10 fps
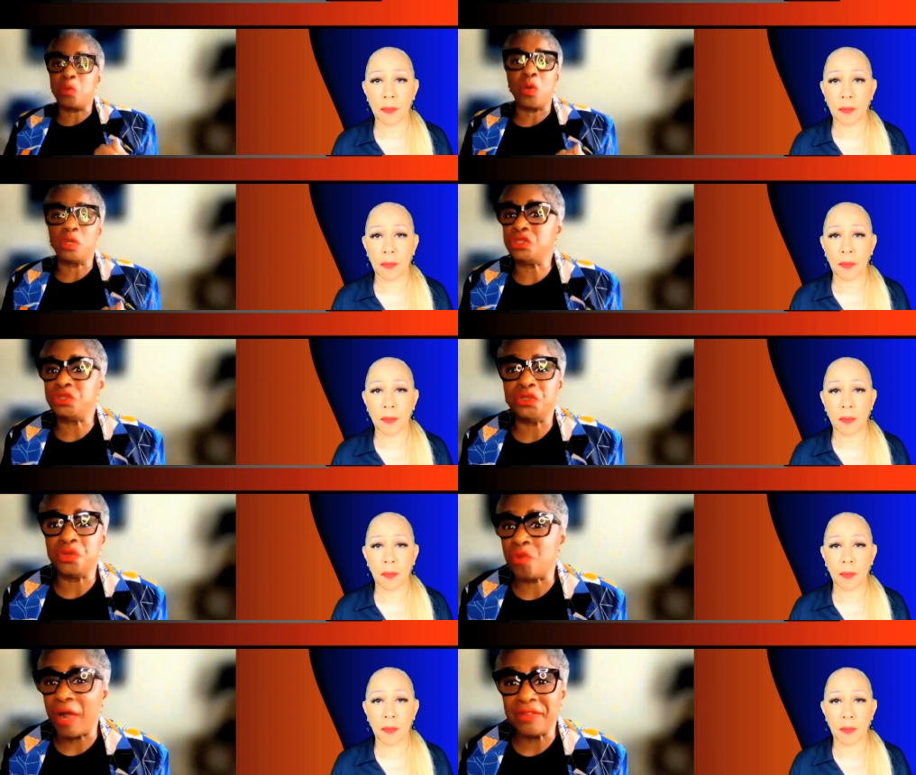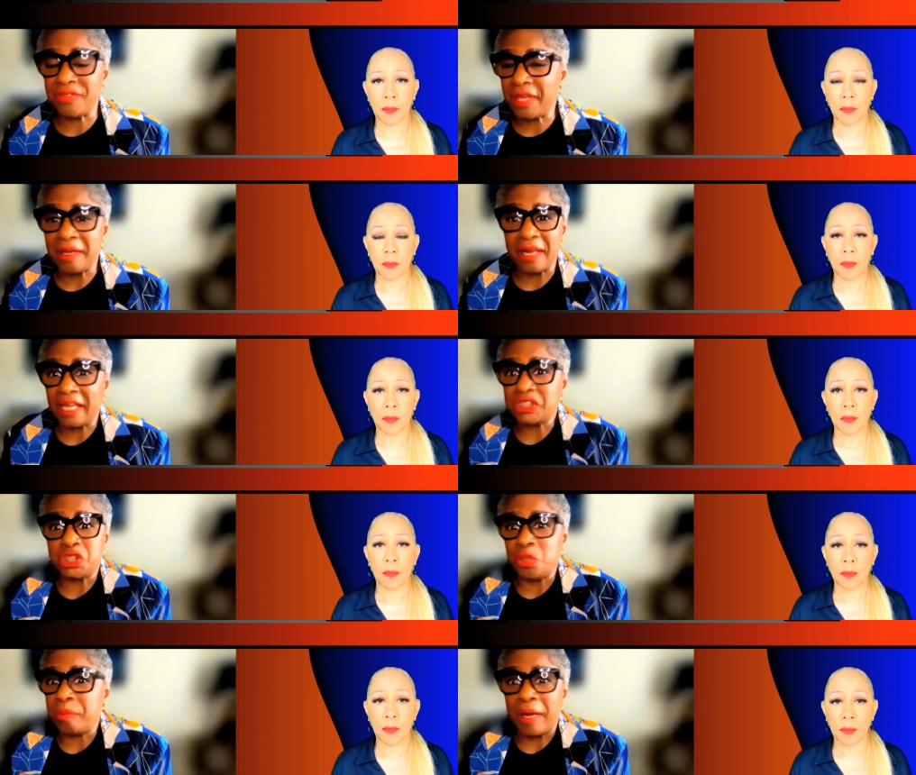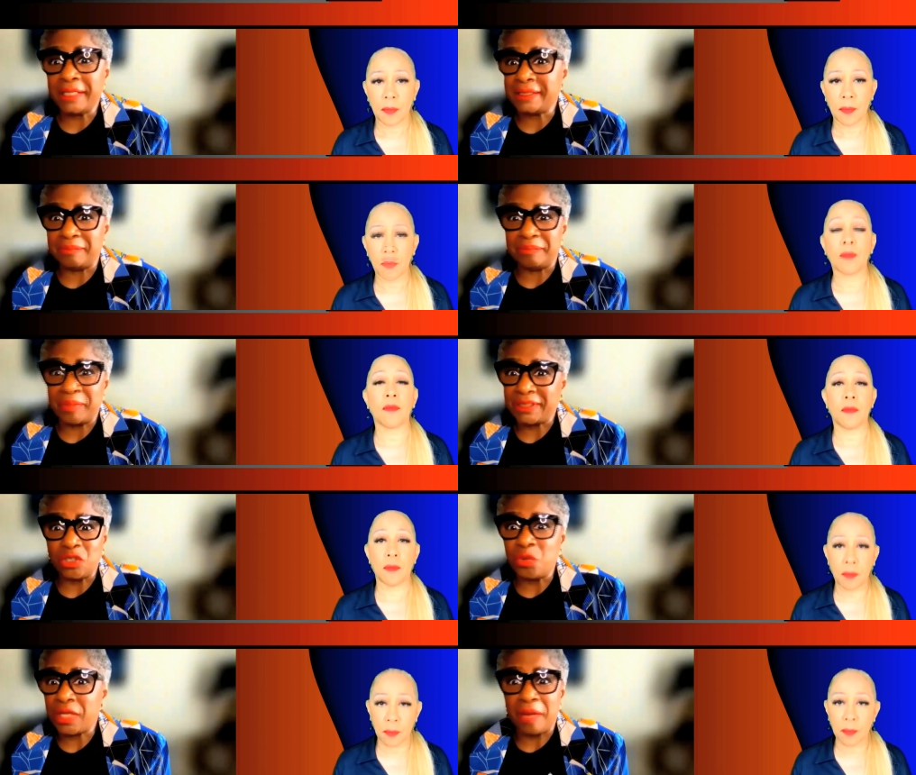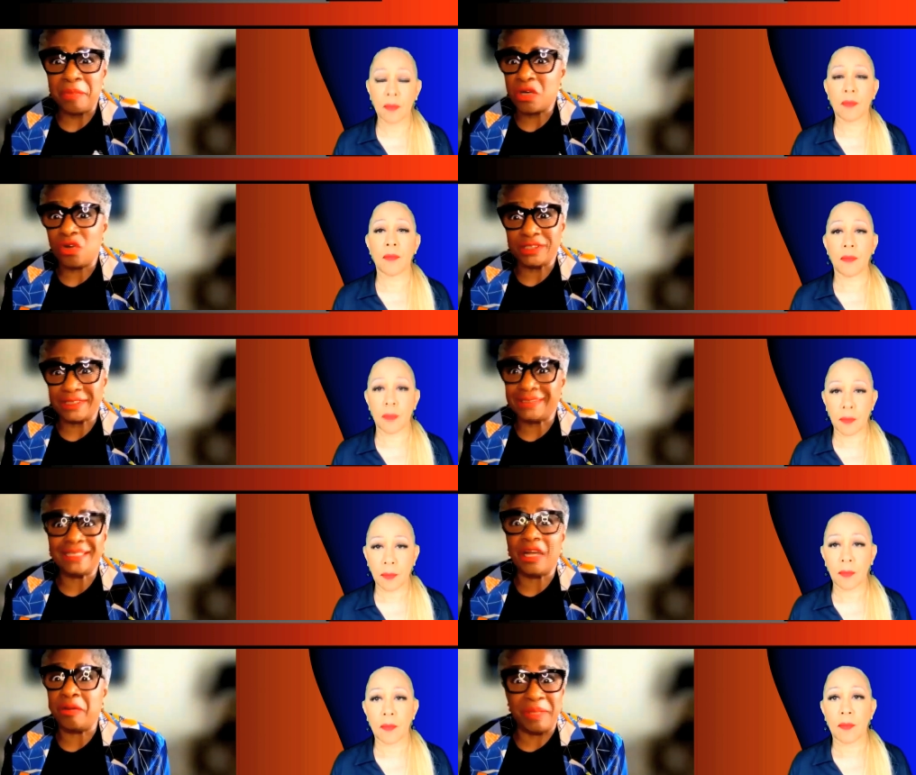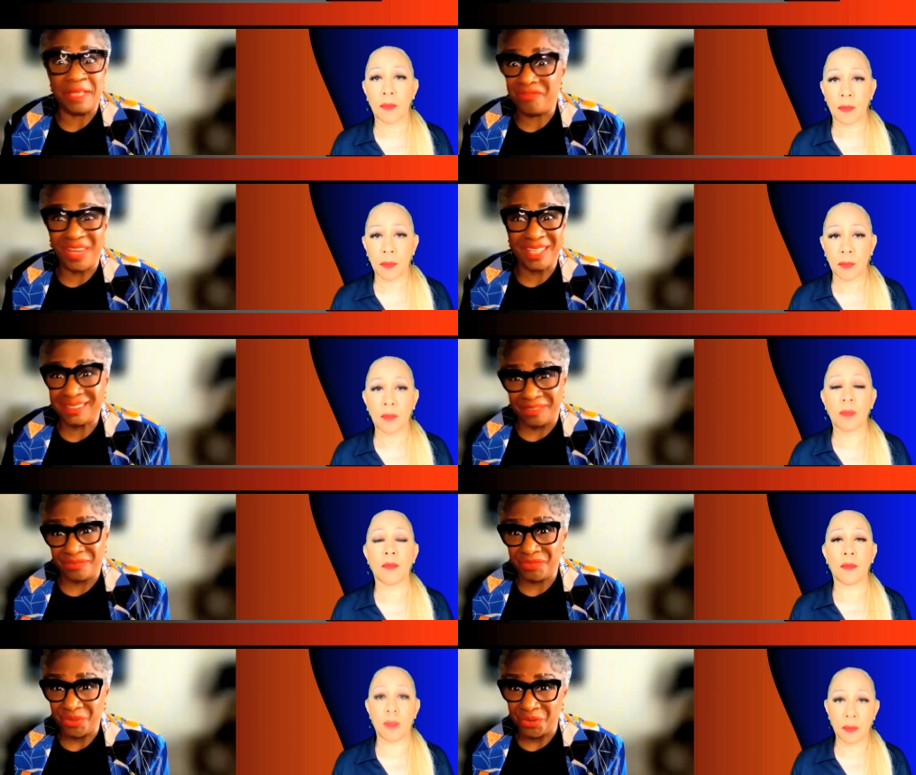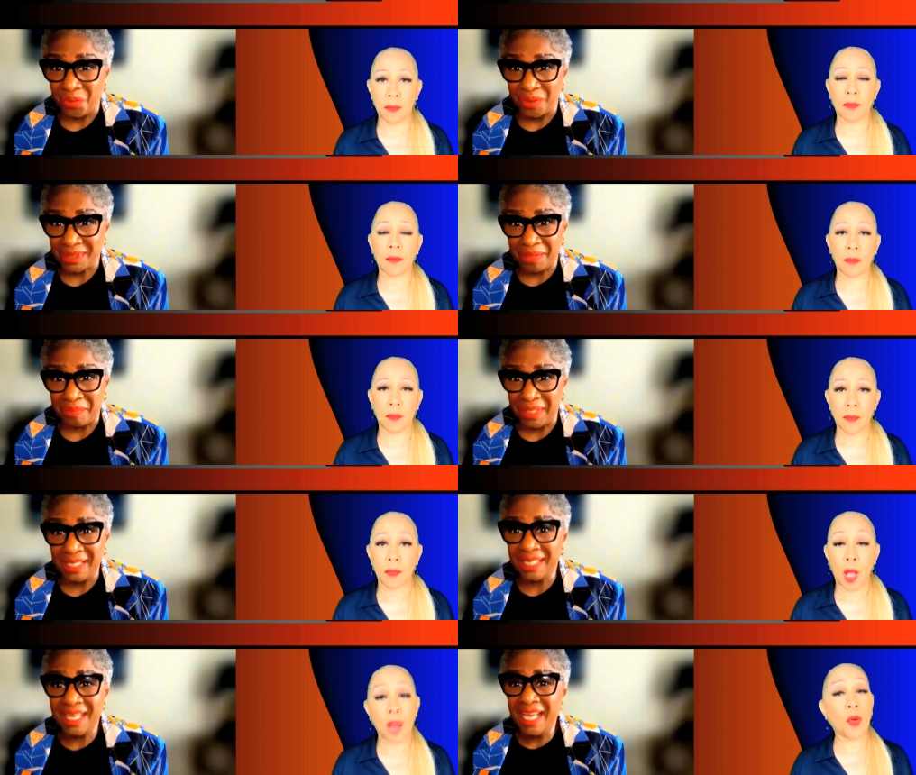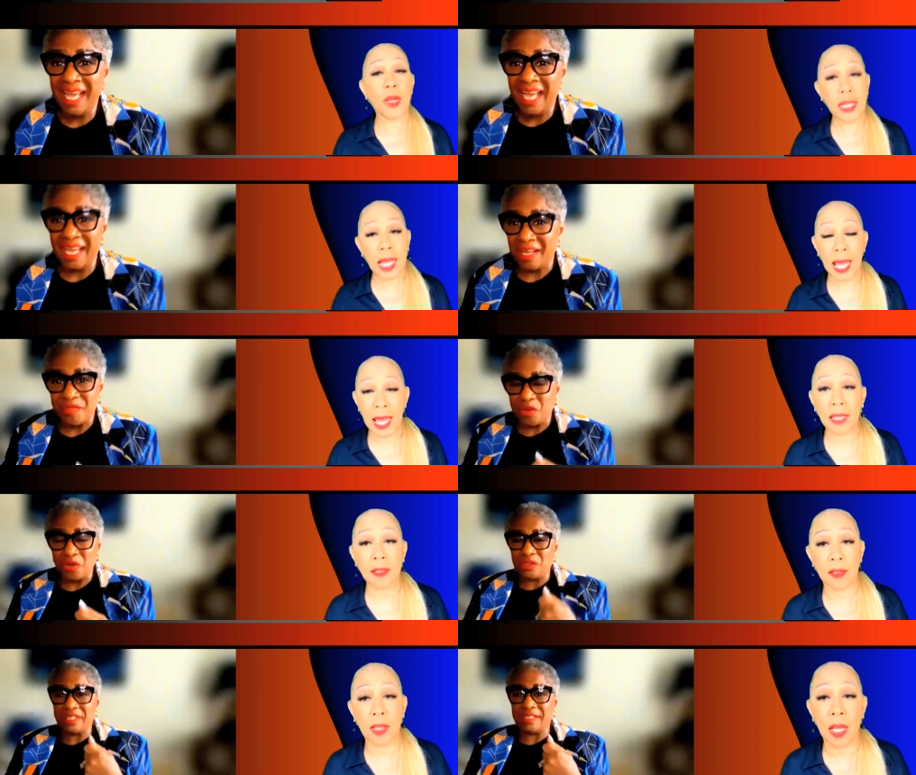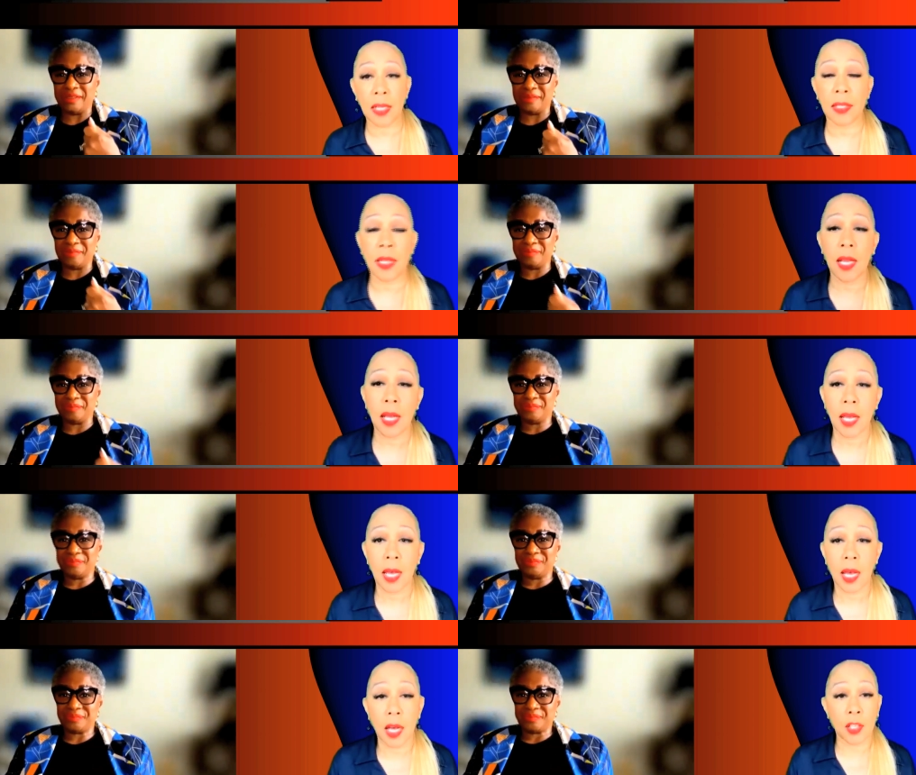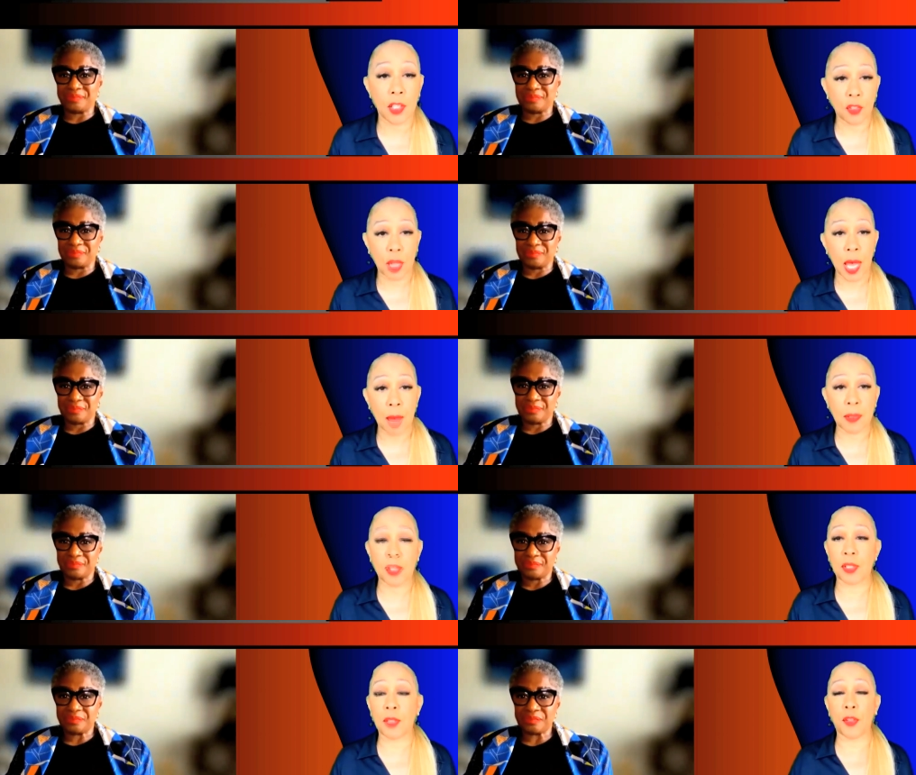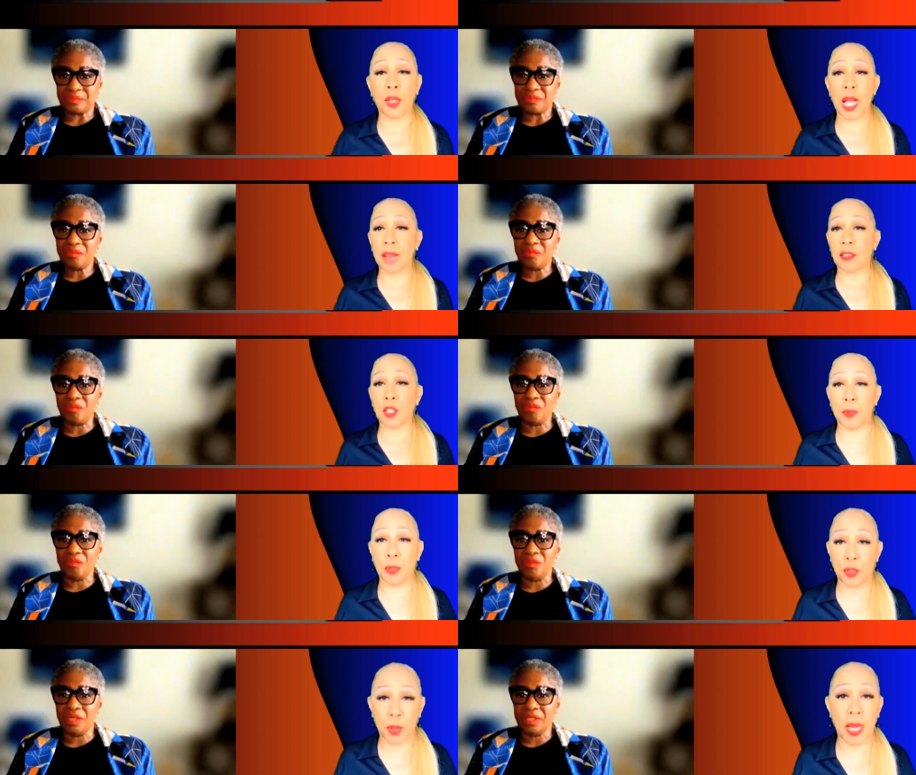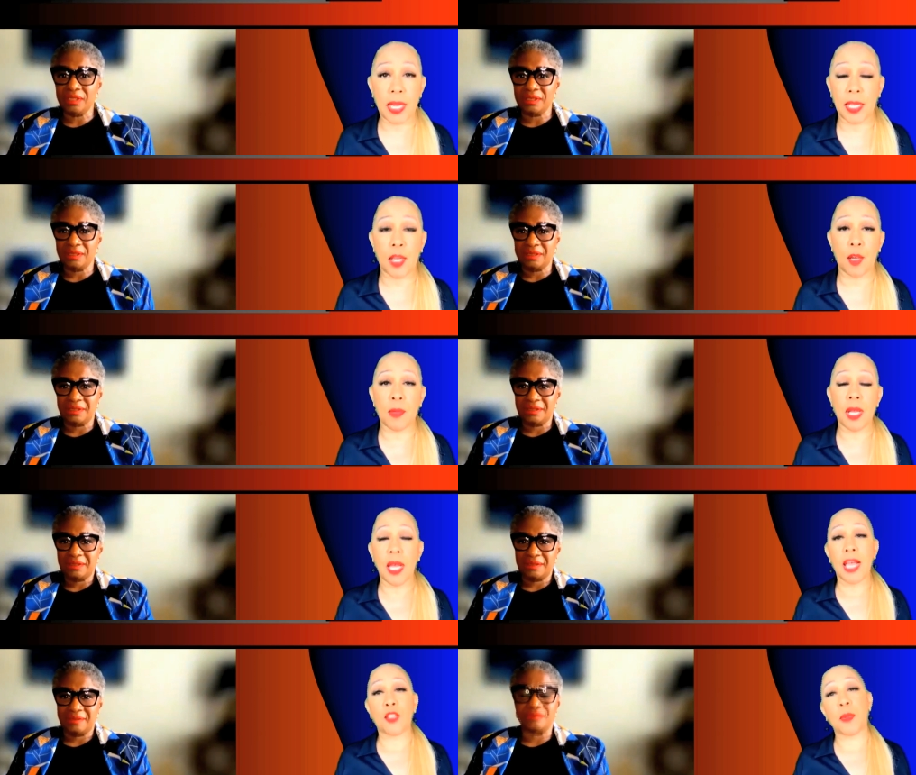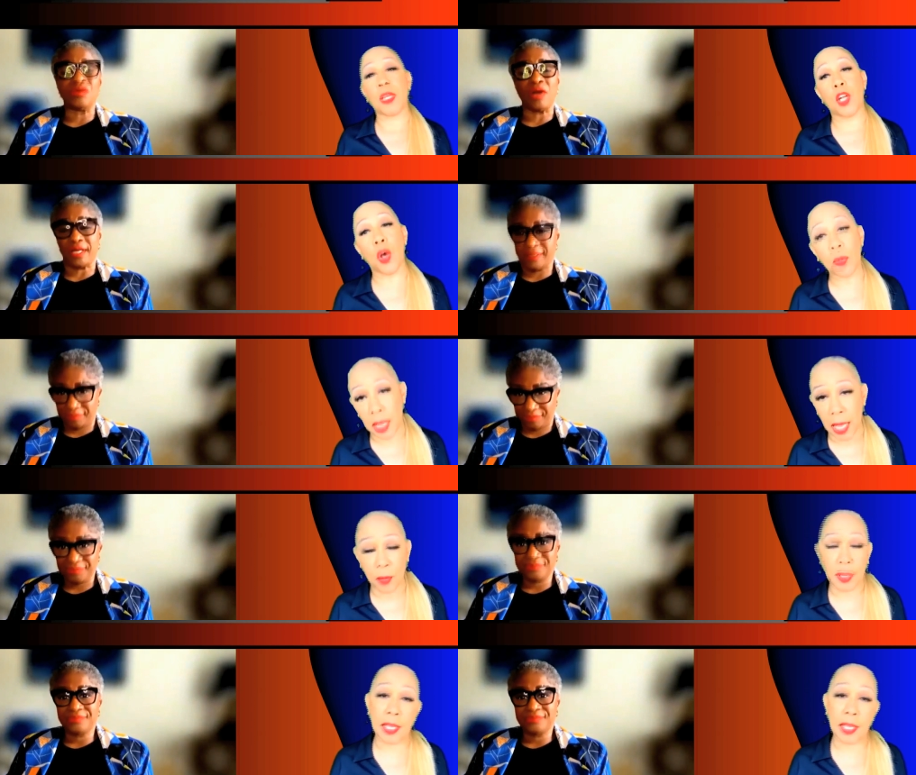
Speaker 1: want to do the right thing like Joe Biden, but don't come across as terribly effective. You know what I mean?
Speaker 2: Although he um, has done a good job. It's just that they're constantly portraying him as right. being an old guy who